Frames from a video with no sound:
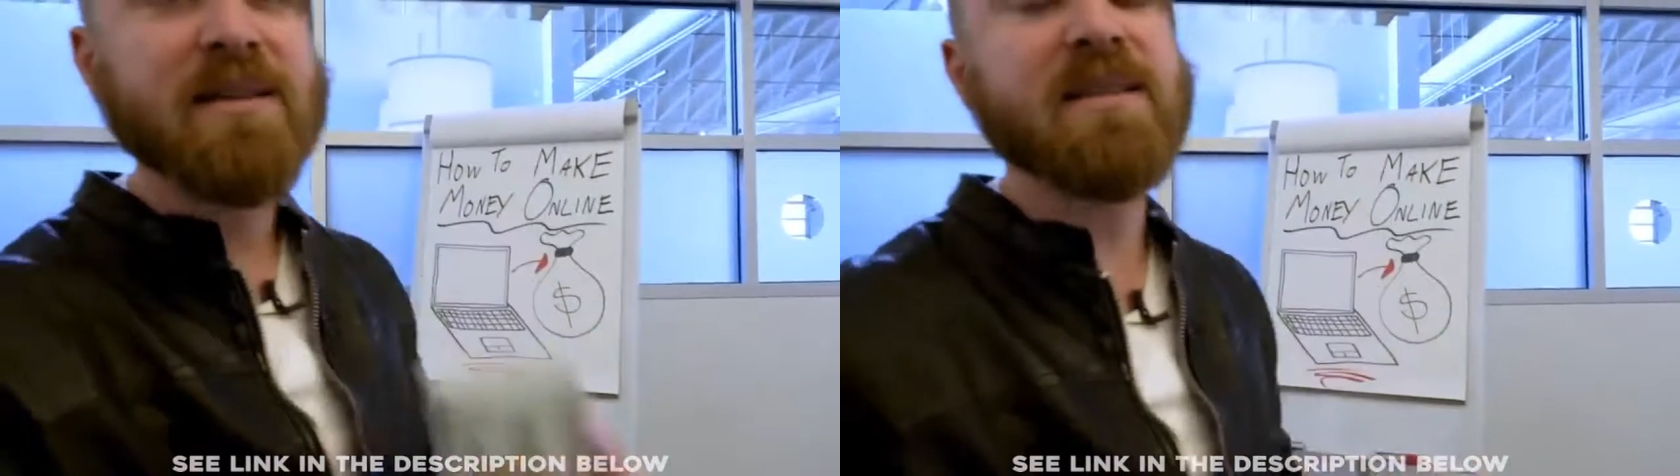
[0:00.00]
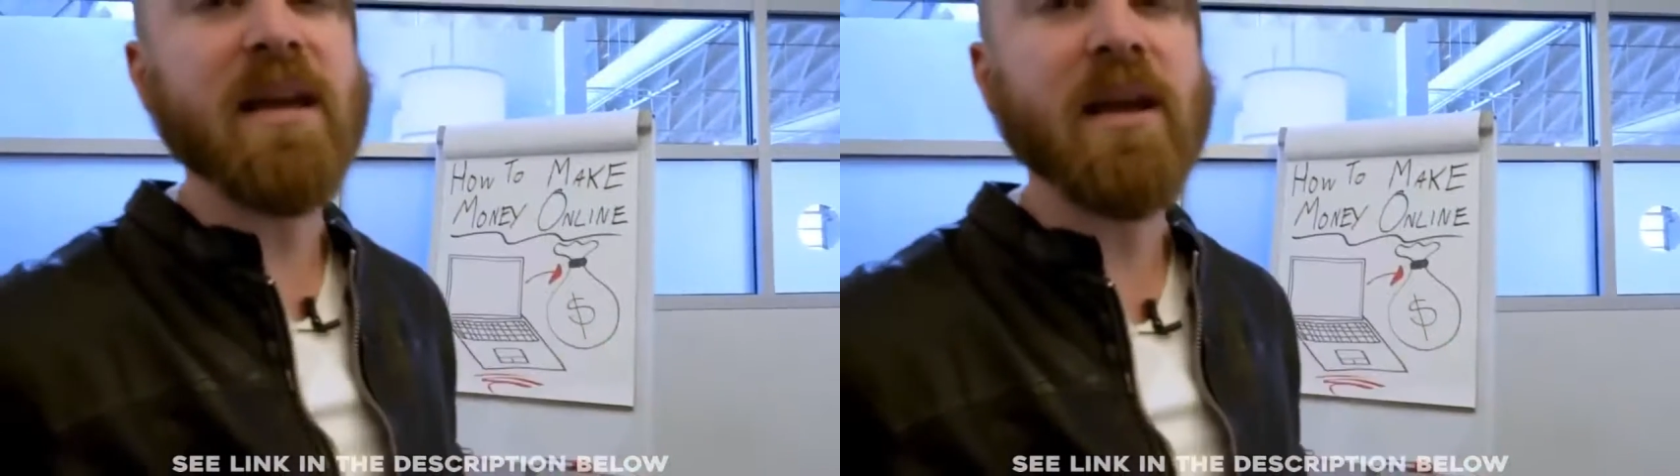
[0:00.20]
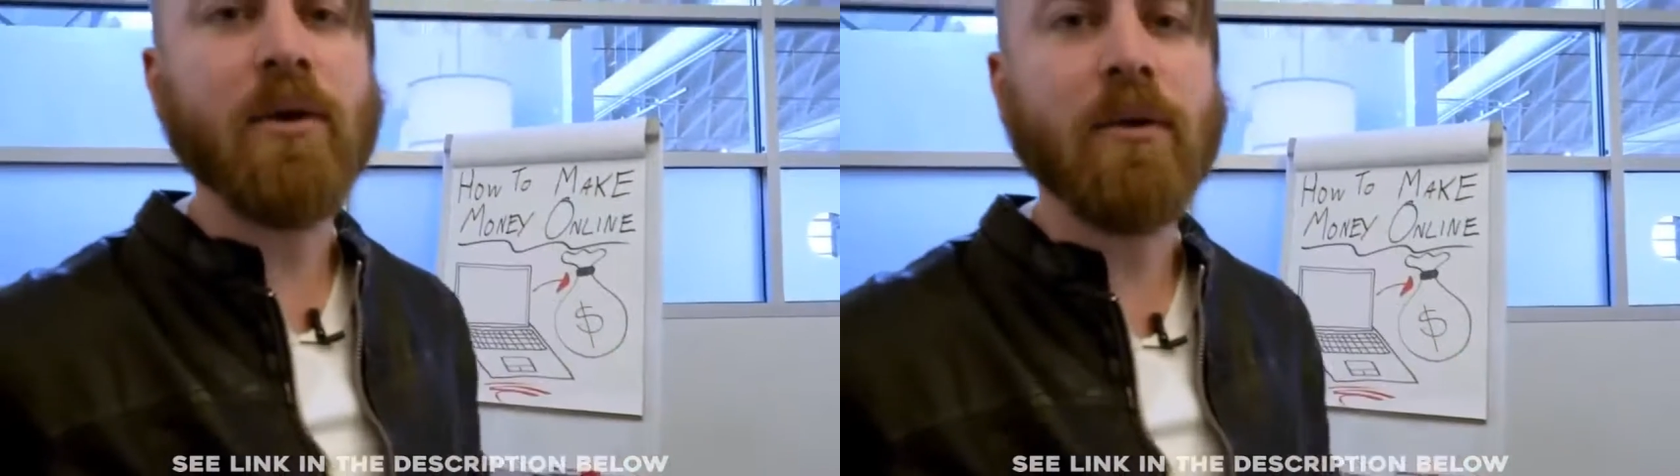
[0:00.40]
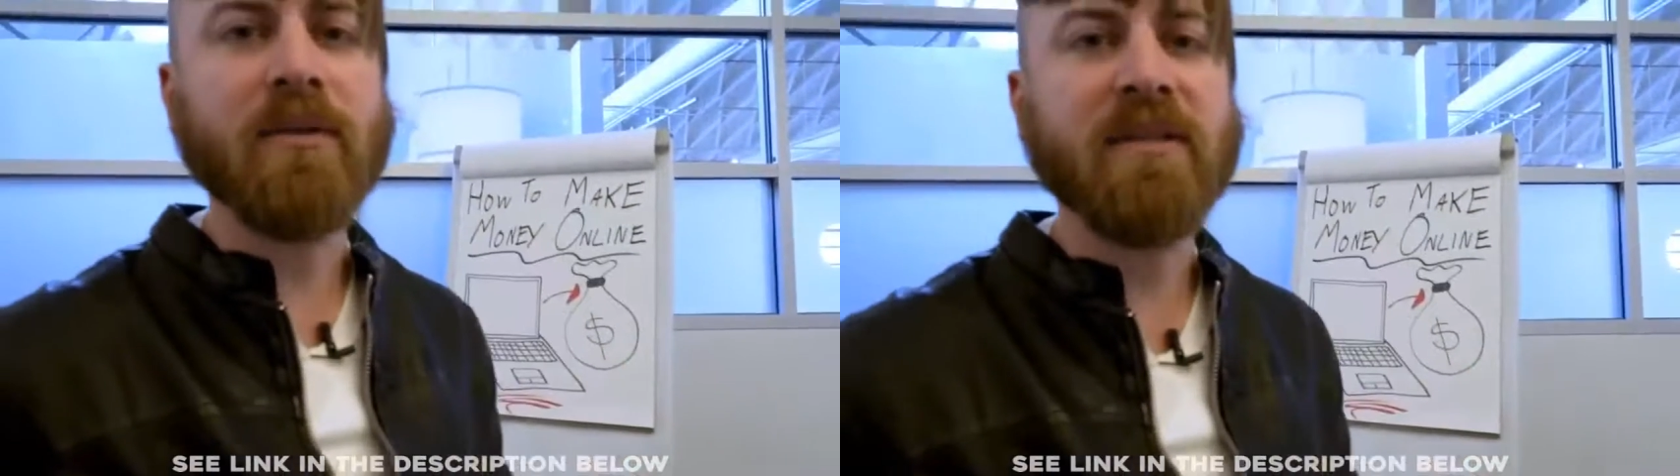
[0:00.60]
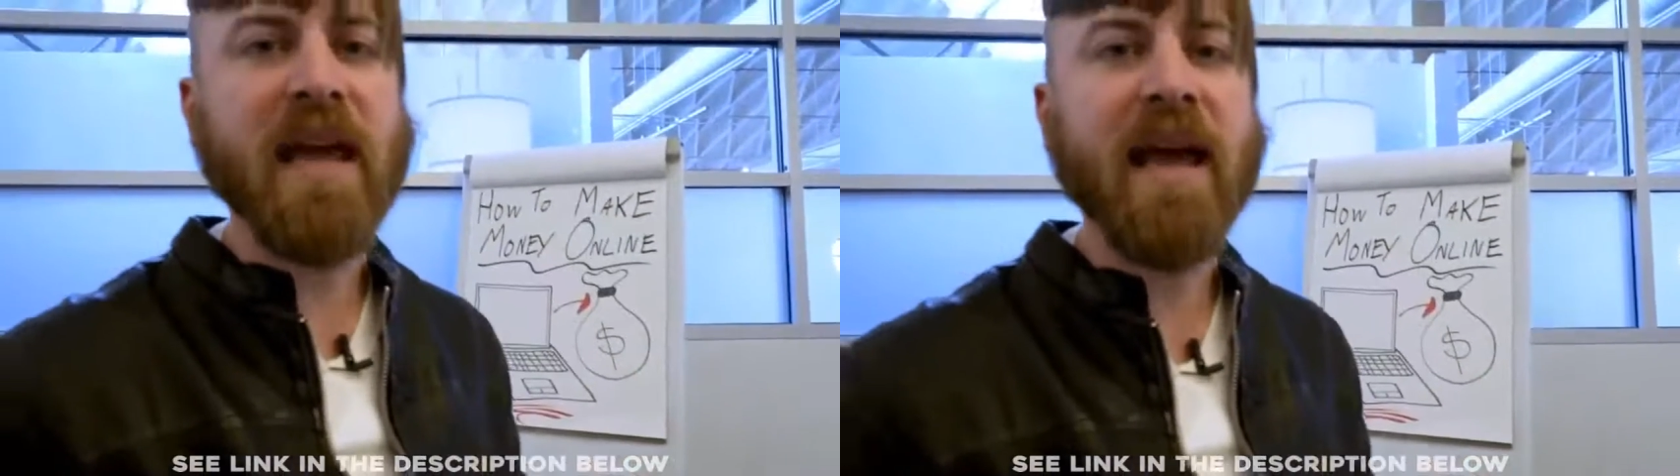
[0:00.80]

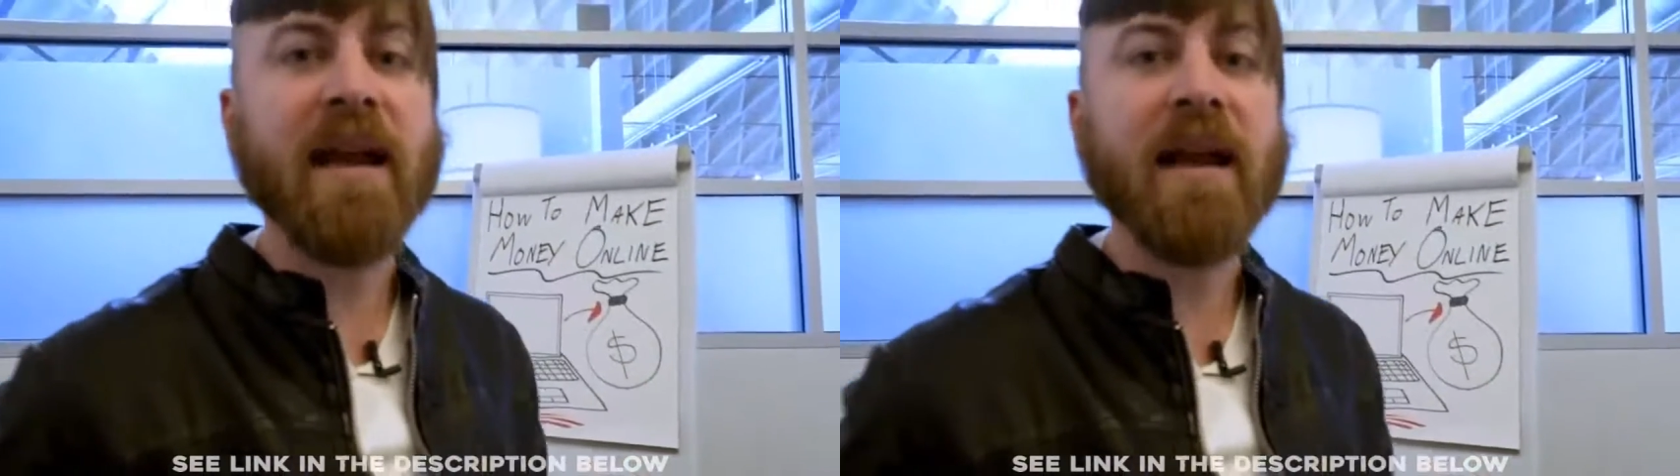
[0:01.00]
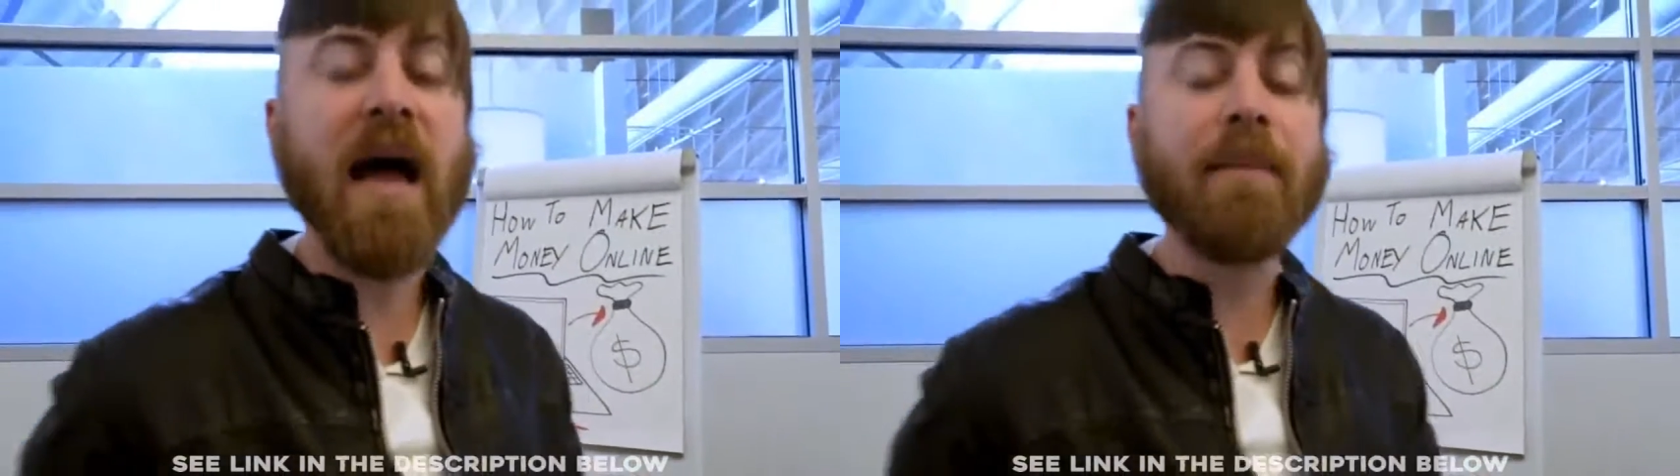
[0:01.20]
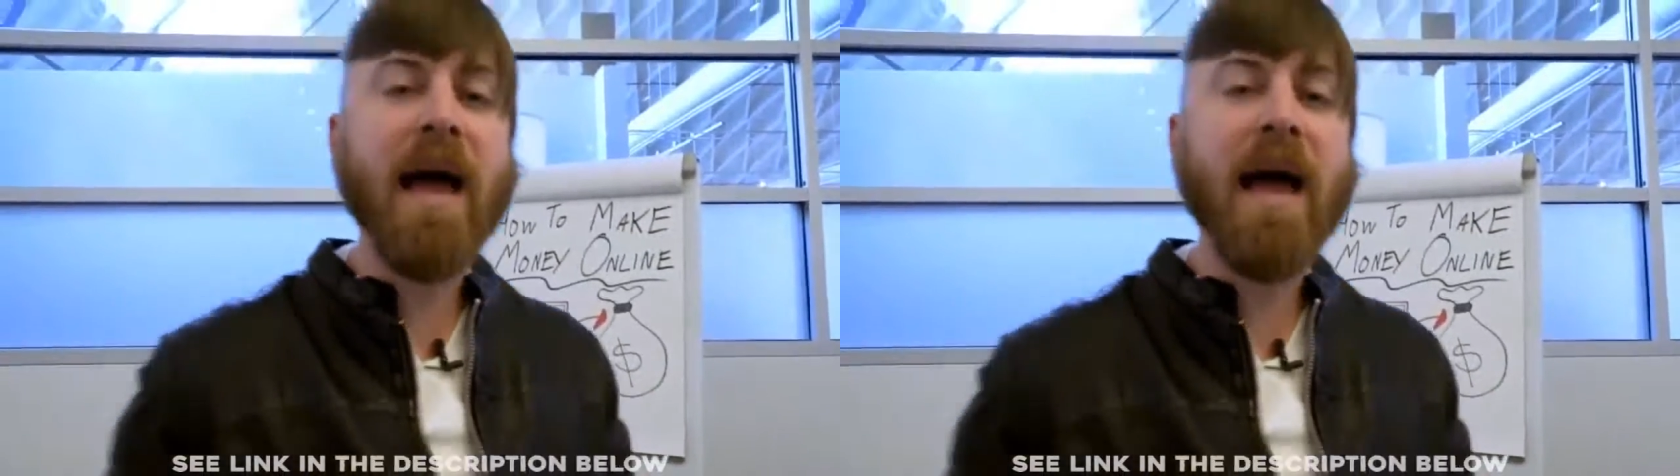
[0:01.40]
single day. And I'm